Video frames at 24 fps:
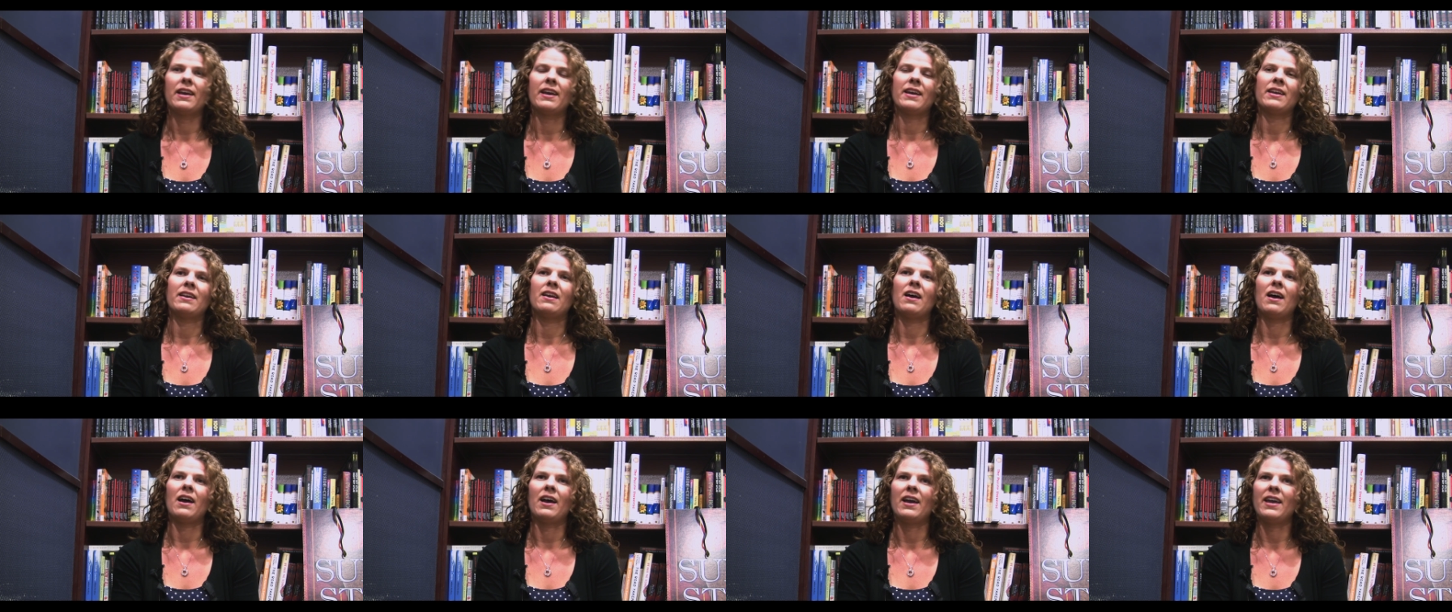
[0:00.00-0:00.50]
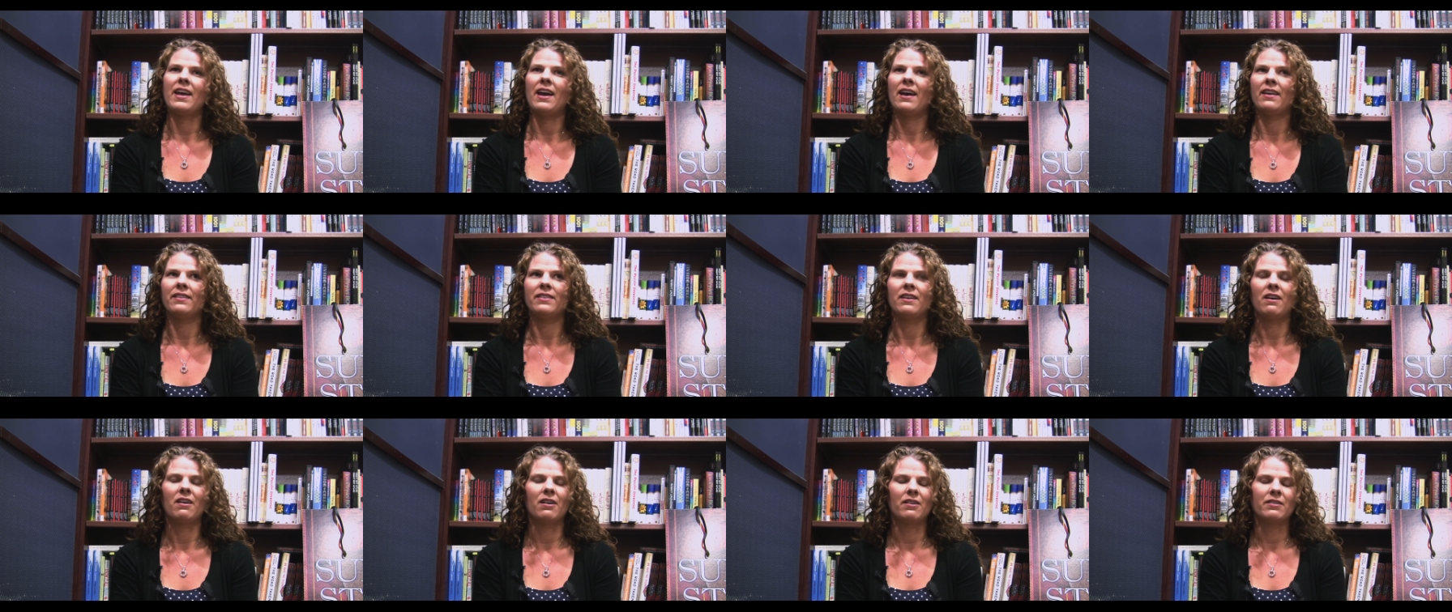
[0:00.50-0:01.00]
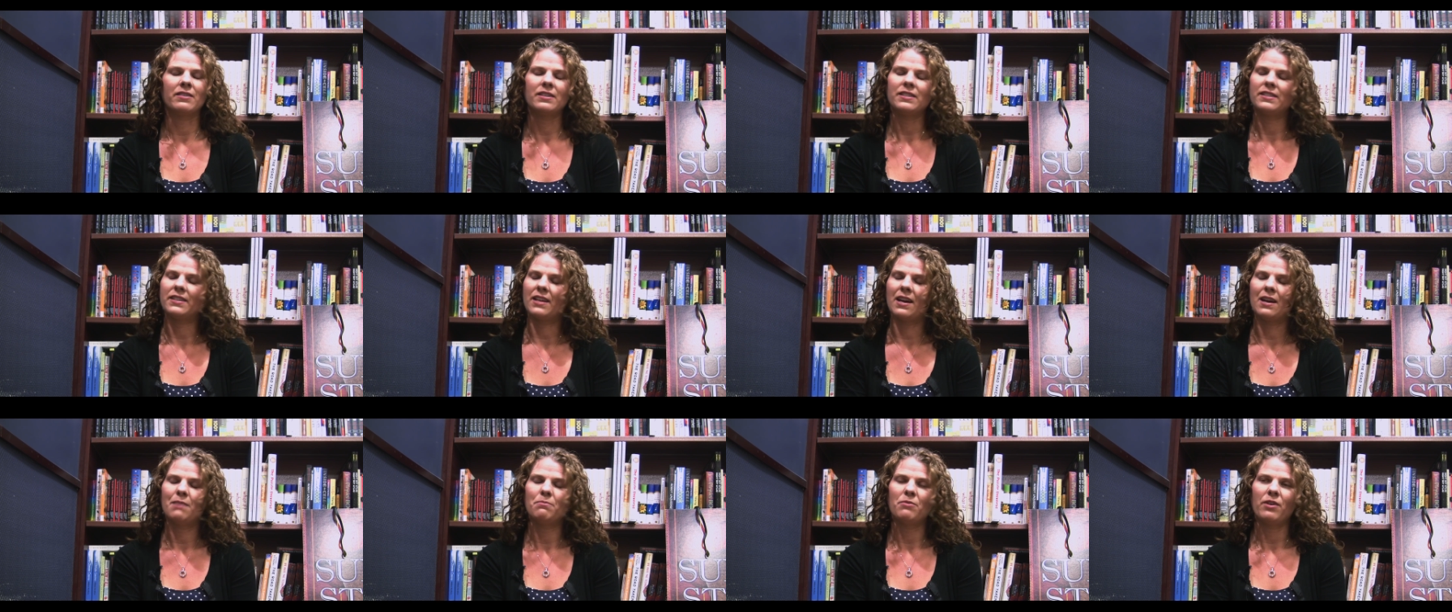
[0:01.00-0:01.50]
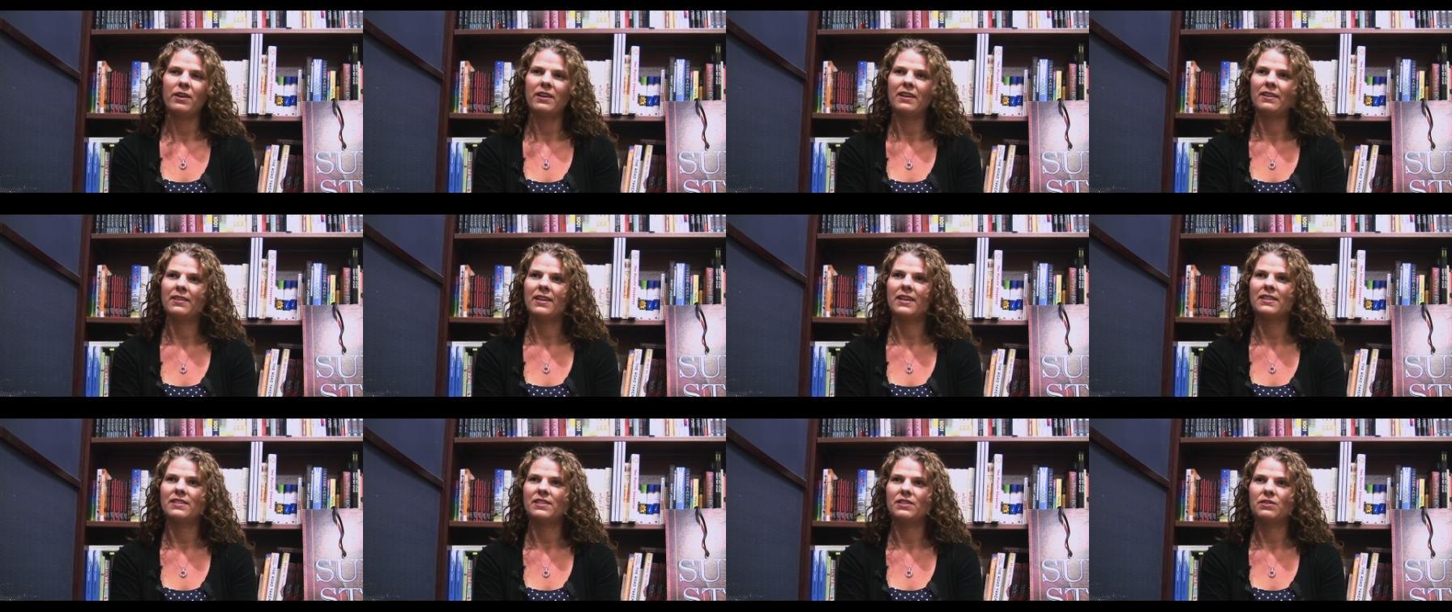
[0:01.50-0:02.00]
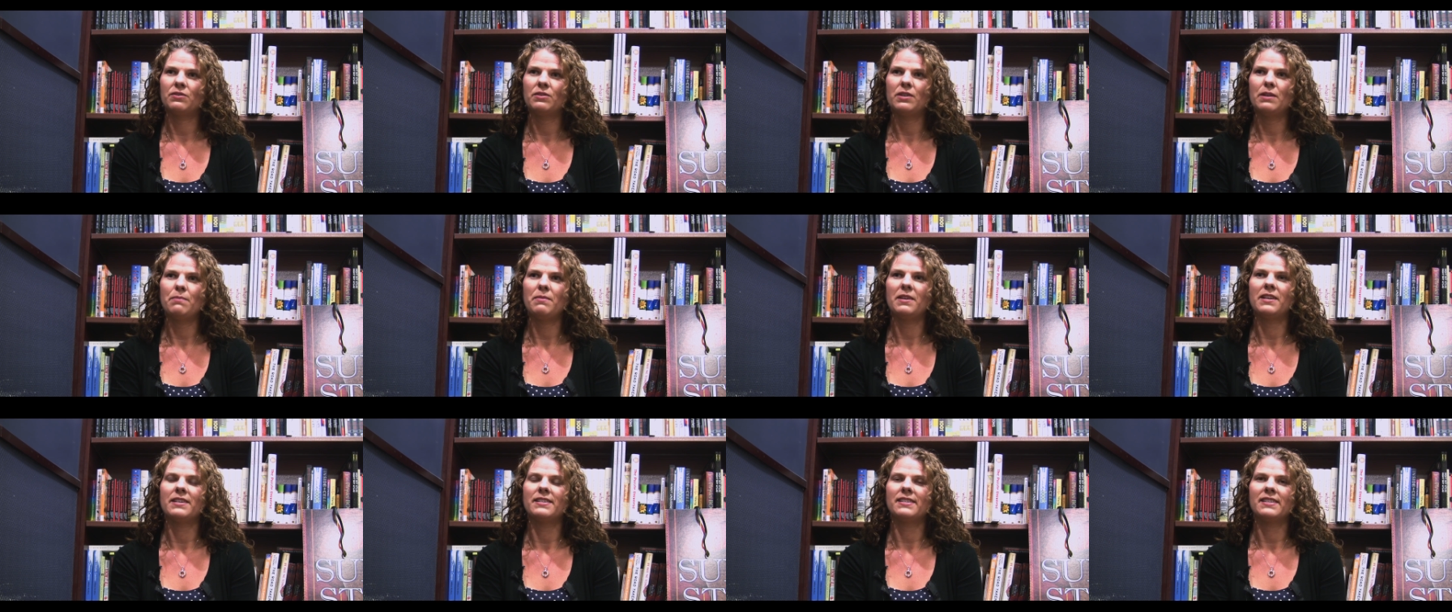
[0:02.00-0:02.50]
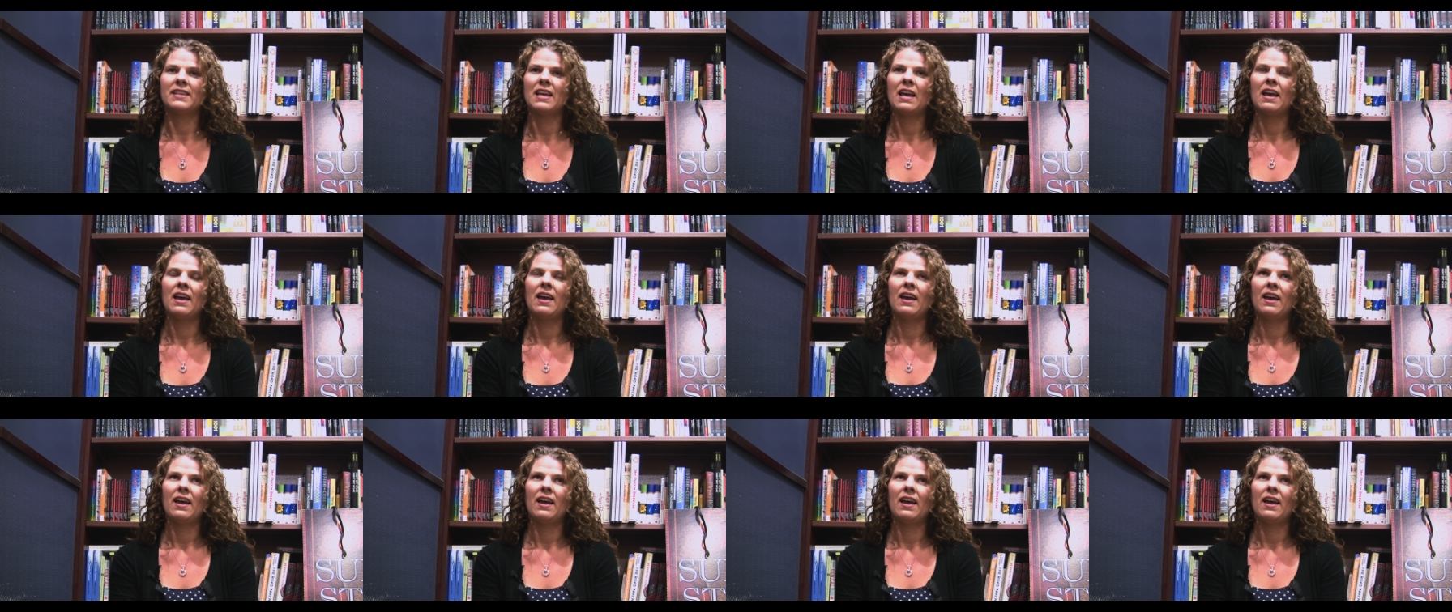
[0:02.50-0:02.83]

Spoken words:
And I had the hardest time writing that story because